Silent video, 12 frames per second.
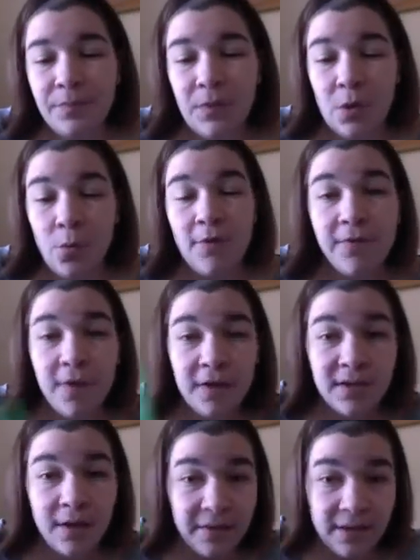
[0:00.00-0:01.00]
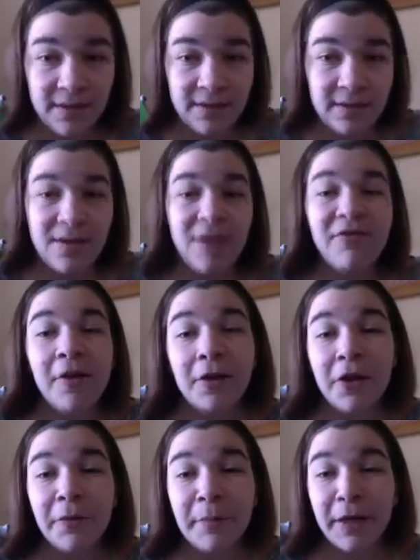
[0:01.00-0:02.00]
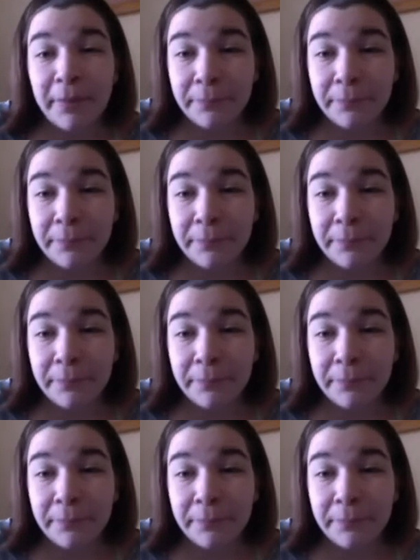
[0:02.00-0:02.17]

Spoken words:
What falls on this is not falling on me.